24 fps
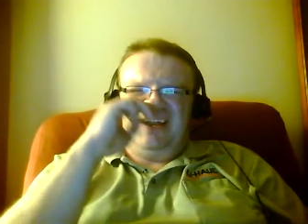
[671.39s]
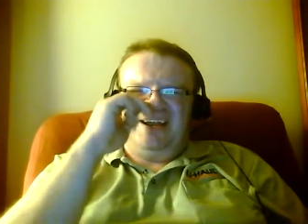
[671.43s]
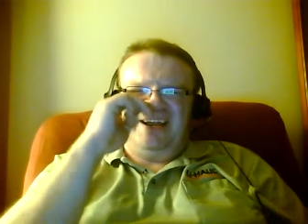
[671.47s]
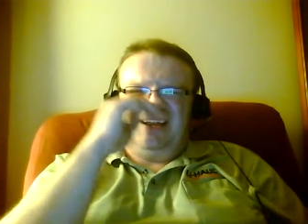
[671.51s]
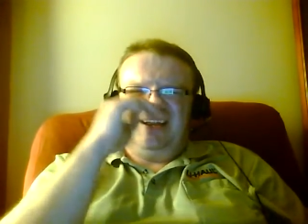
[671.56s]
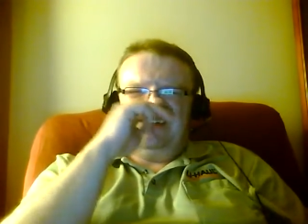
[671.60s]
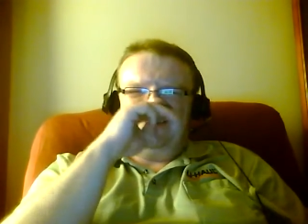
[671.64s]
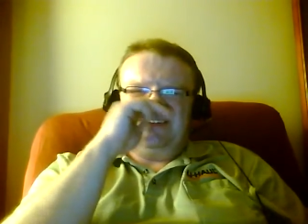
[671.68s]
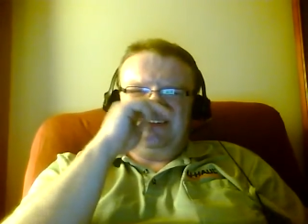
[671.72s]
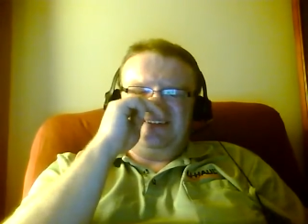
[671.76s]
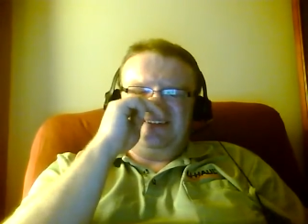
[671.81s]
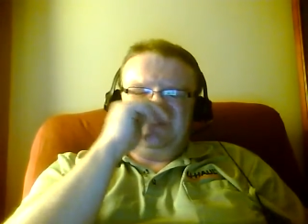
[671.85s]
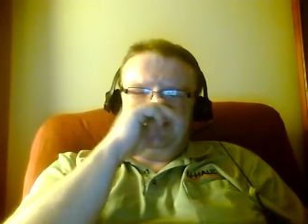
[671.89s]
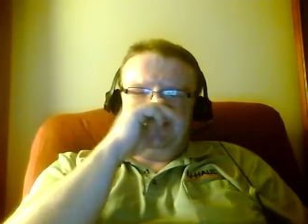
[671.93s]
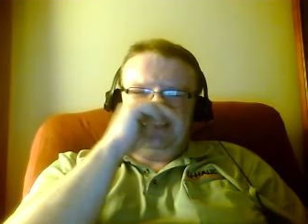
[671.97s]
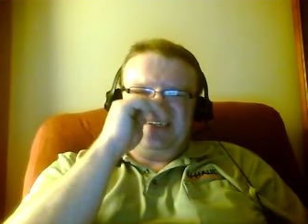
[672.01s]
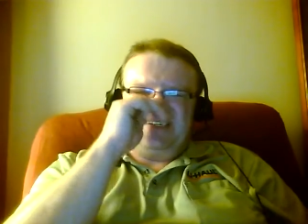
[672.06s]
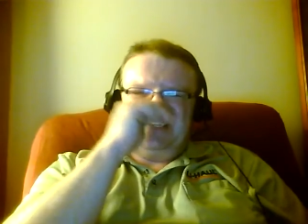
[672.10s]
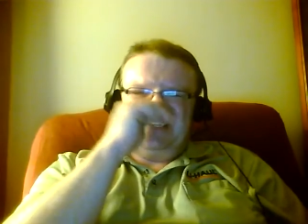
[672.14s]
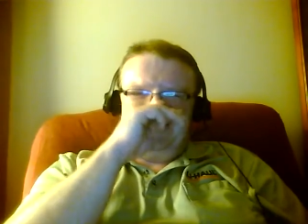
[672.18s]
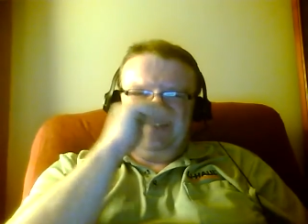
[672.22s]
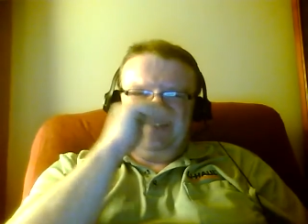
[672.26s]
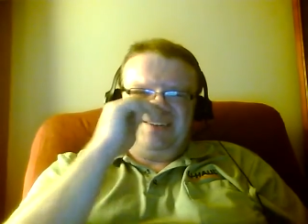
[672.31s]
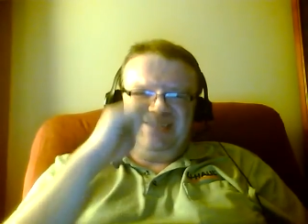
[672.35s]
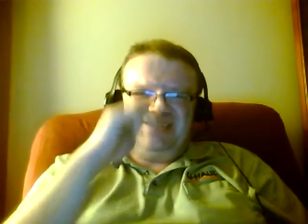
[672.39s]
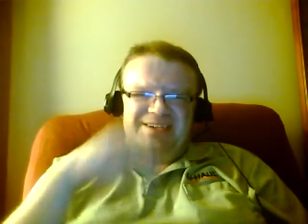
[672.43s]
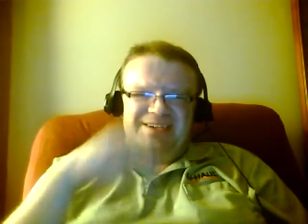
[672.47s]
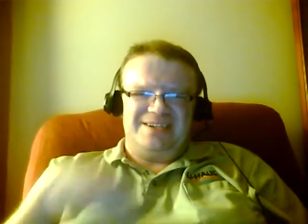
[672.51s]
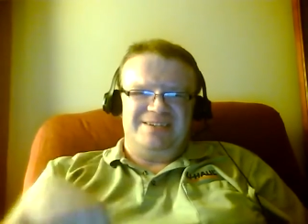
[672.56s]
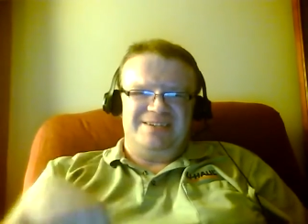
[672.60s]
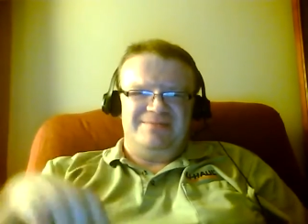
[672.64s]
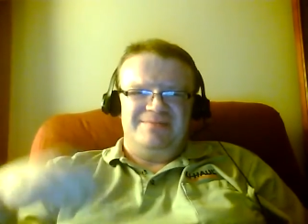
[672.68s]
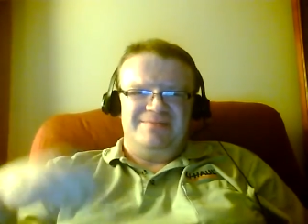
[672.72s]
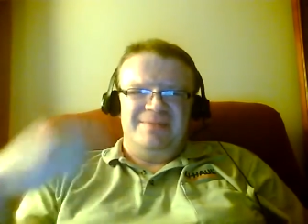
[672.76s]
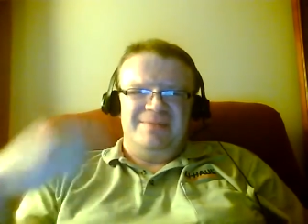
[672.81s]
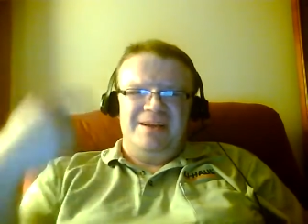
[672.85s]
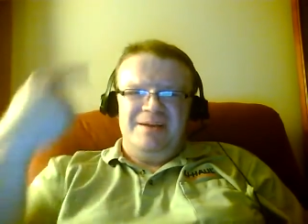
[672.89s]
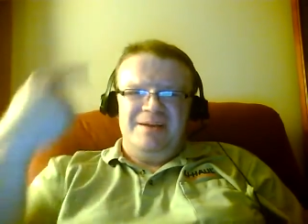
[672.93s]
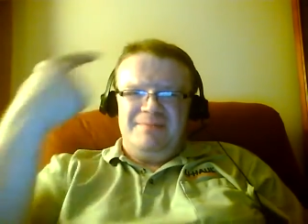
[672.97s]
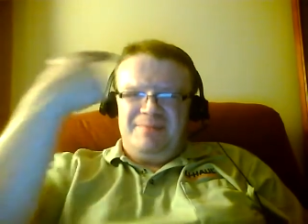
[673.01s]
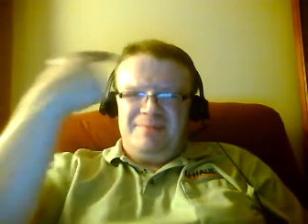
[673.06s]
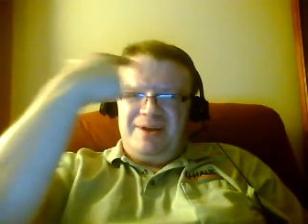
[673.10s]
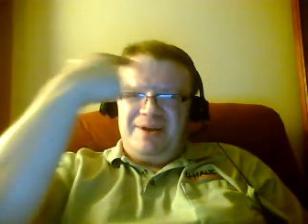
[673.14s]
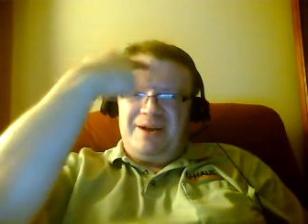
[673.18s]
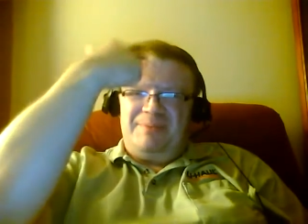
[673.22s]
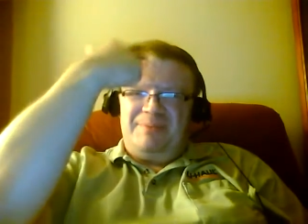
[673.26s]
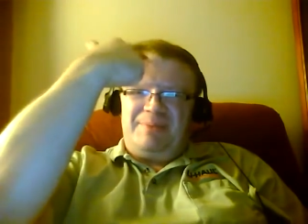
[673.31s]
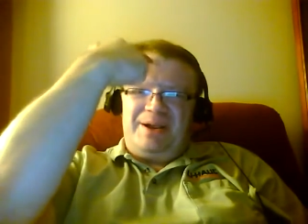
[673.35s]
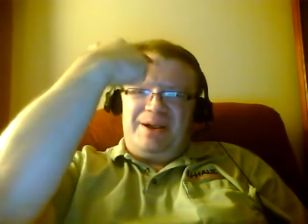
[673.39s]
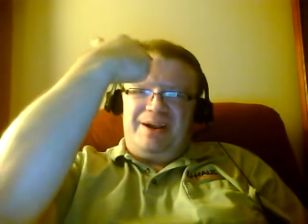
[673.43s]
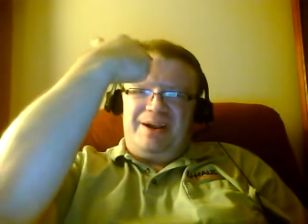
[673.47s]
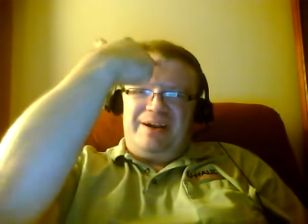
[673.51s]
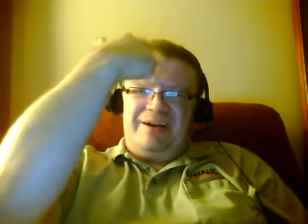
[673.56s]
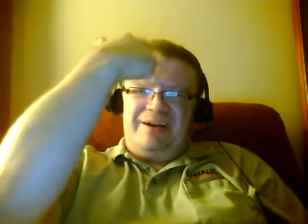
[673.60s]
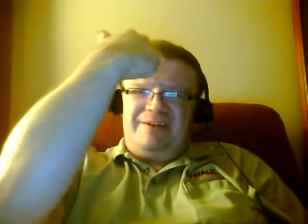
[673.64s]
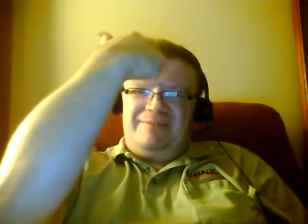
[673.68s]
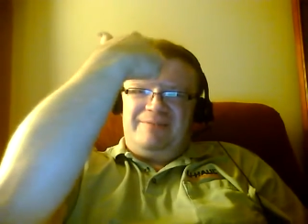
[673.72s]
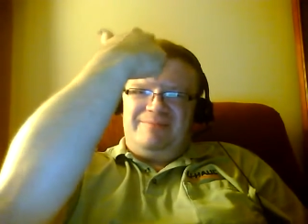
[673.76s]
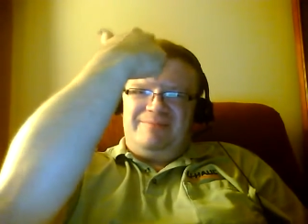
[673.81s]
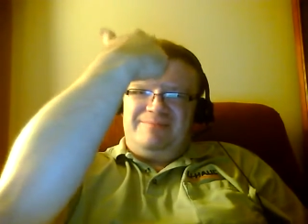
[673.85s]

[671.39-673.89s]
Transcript: I know it's confusing. But up here,